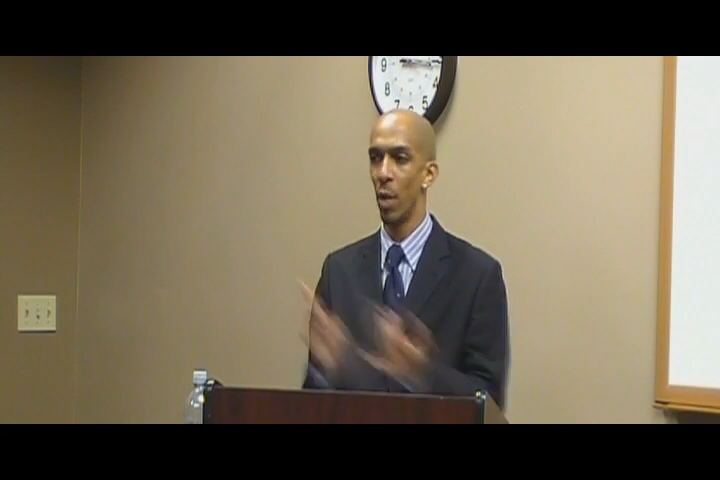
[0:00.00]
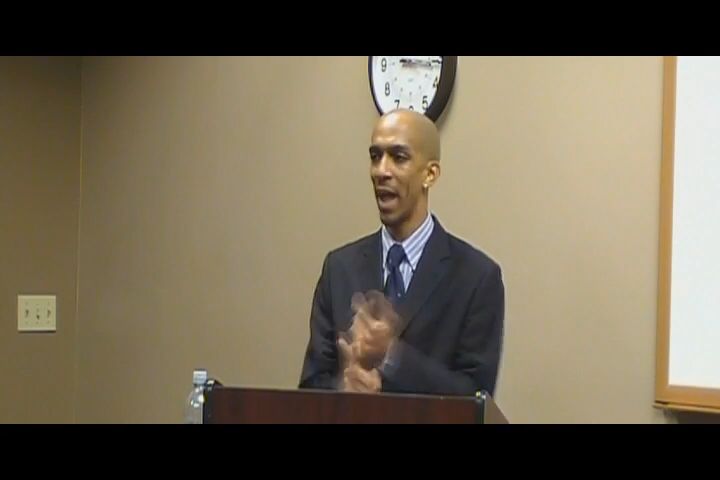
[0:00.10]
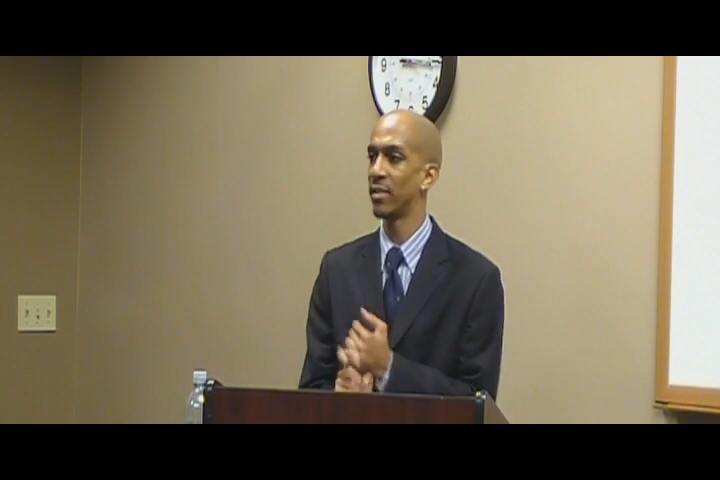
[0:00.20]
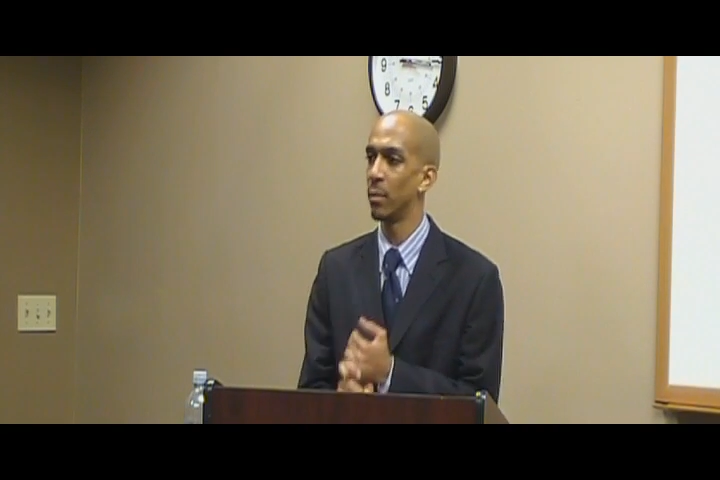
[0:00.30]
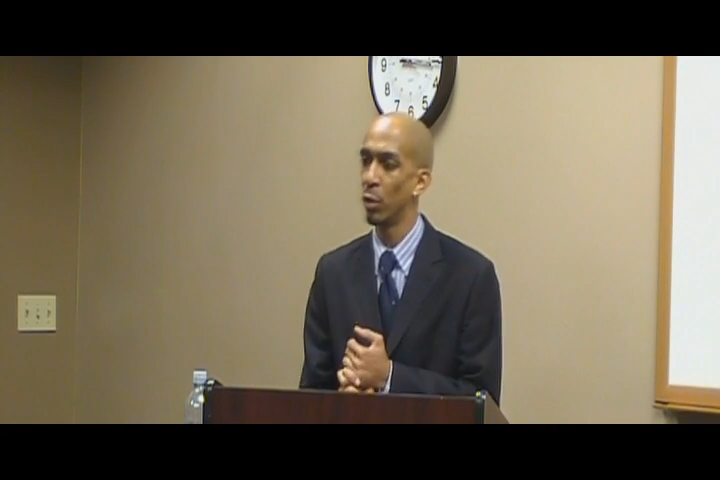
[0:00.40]

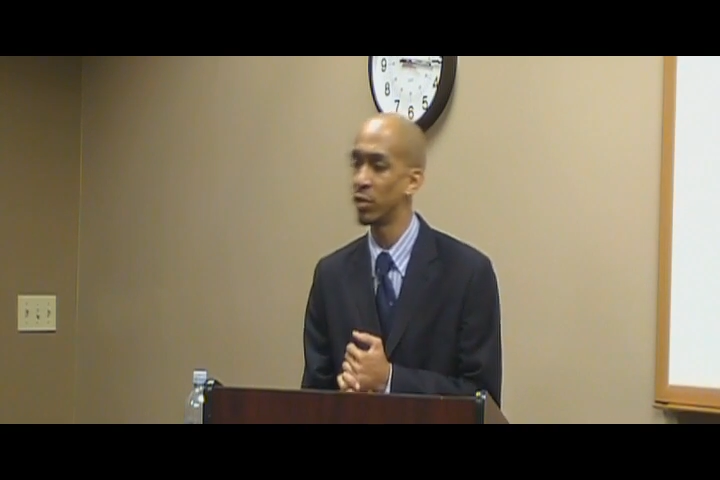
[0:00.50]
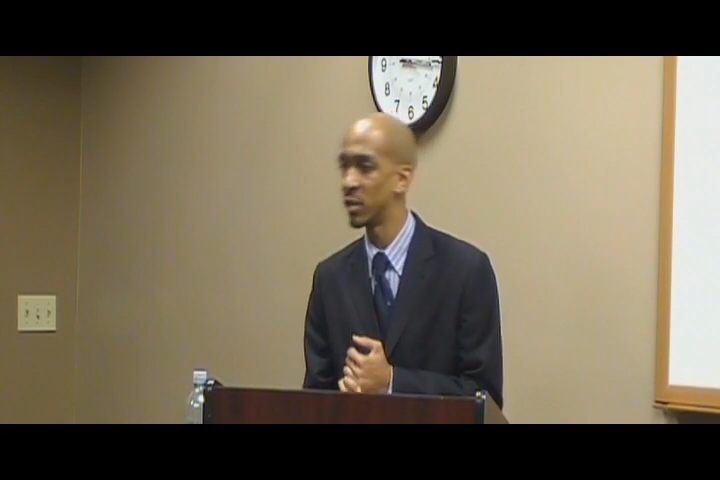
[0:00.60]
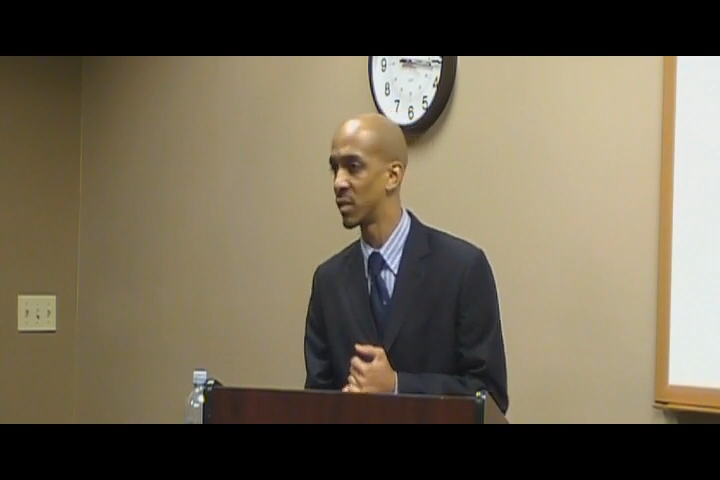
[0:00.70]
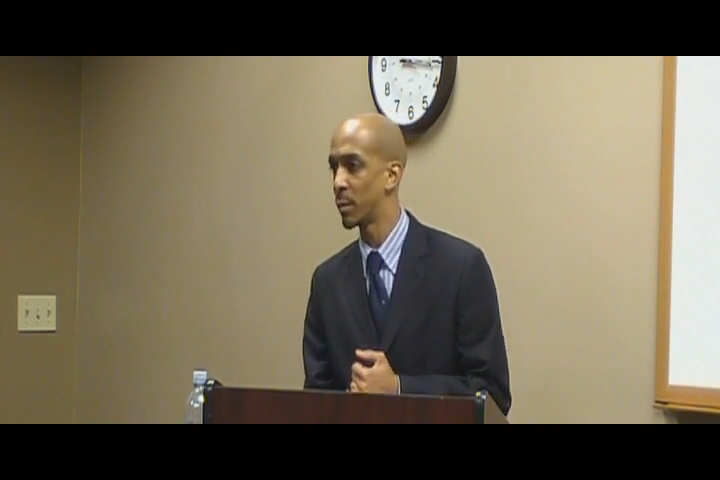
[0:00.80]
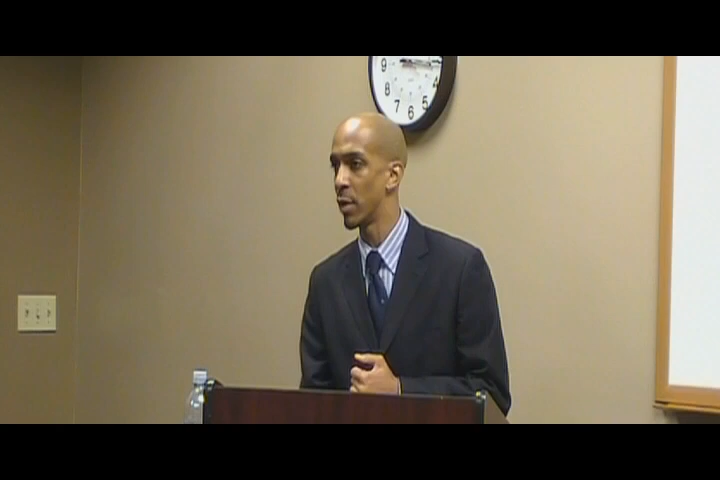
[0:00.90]
has the most
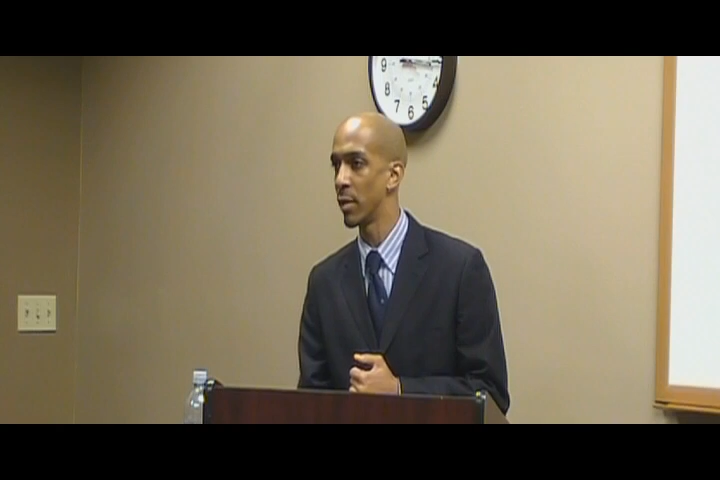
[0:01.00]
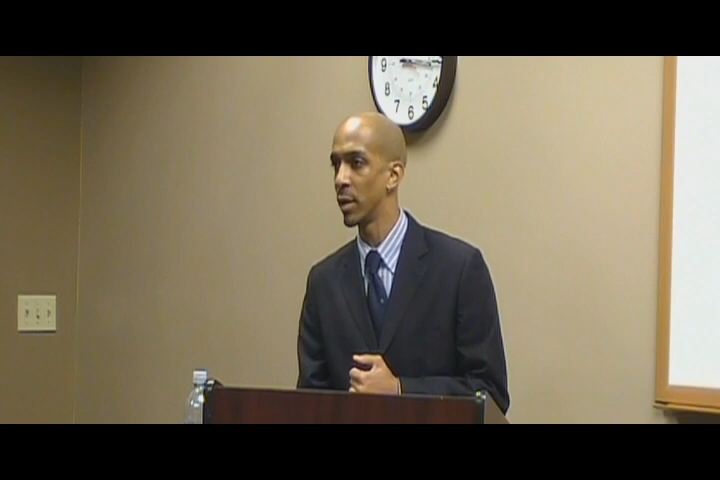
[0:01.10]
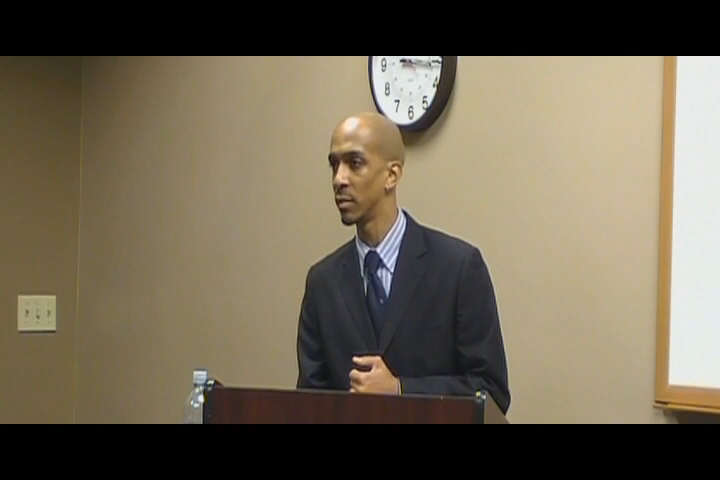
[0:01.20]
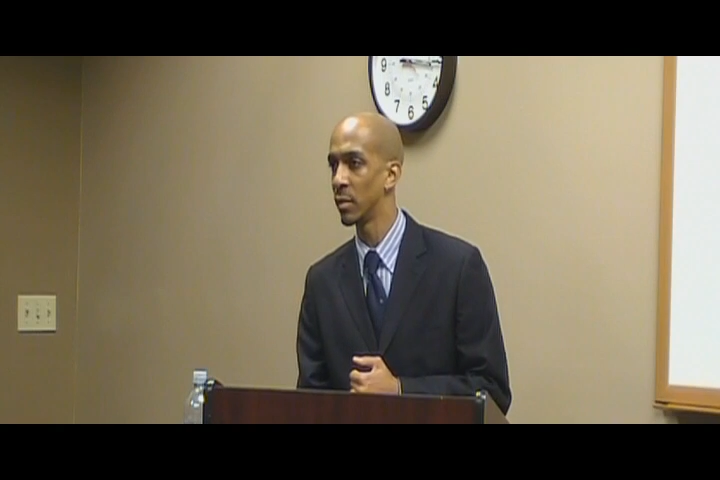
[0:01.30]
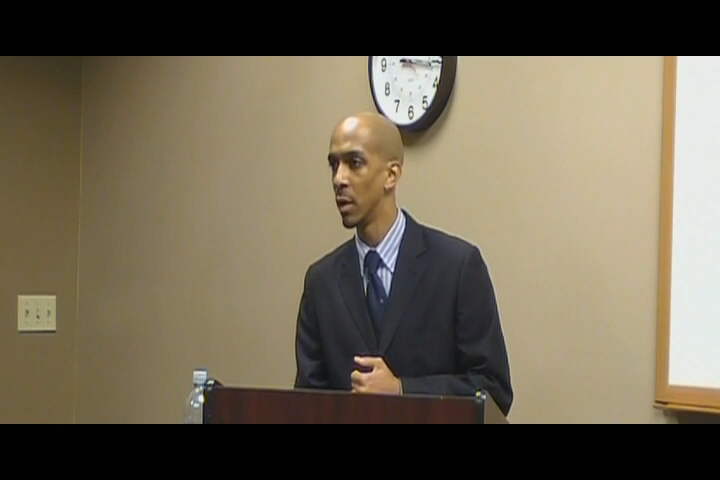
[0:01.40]
experience,